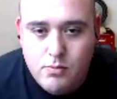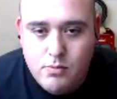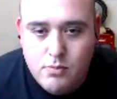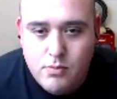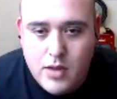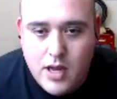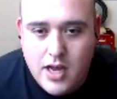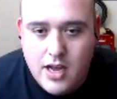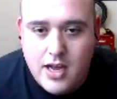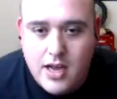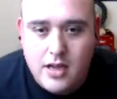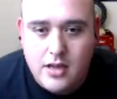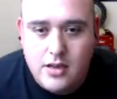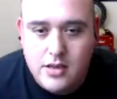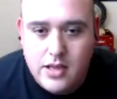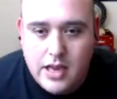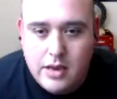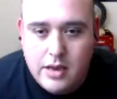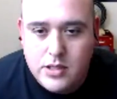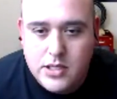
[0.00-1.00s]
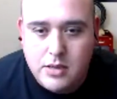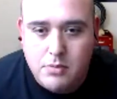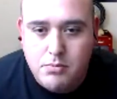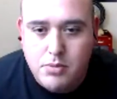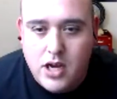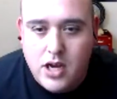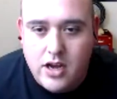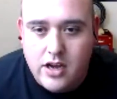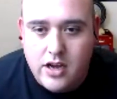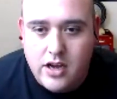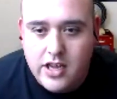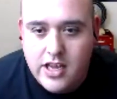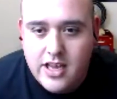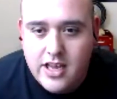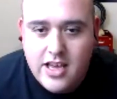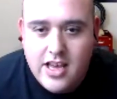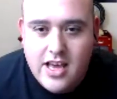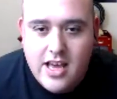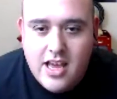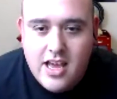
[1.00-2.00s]
Uh, it was a bug,
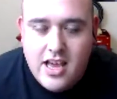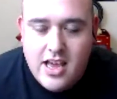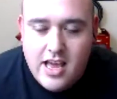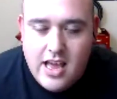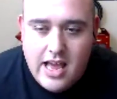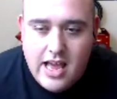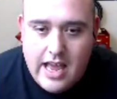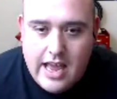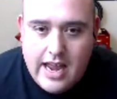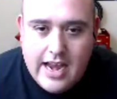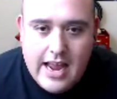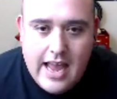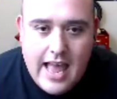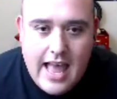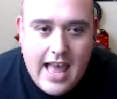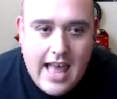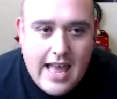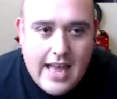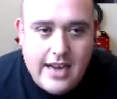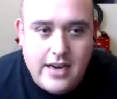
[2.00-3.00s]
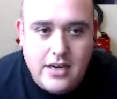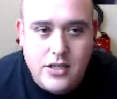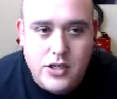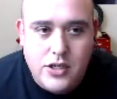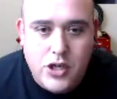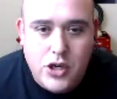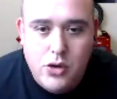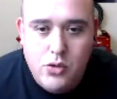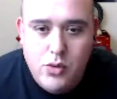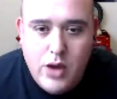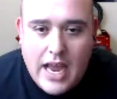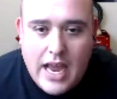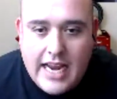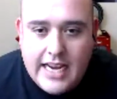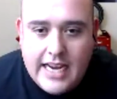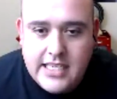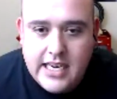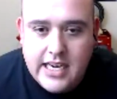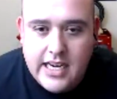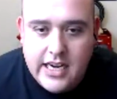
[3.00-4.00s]
and it had two
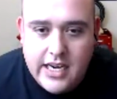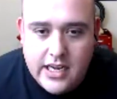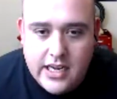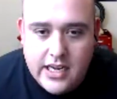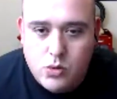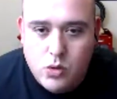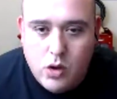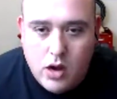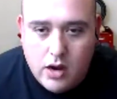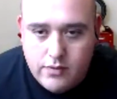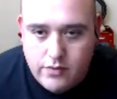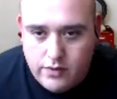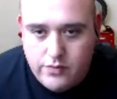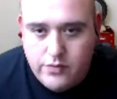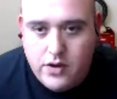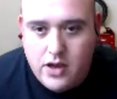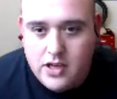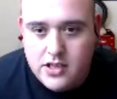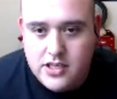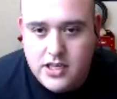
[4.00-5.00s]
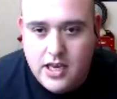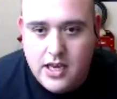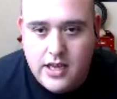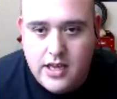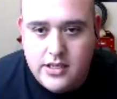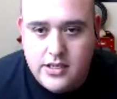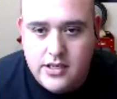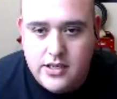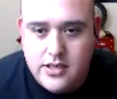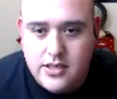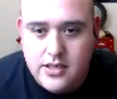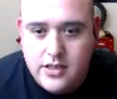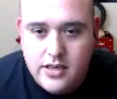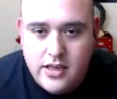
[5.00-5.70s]
18-inch Rockford Fosgates.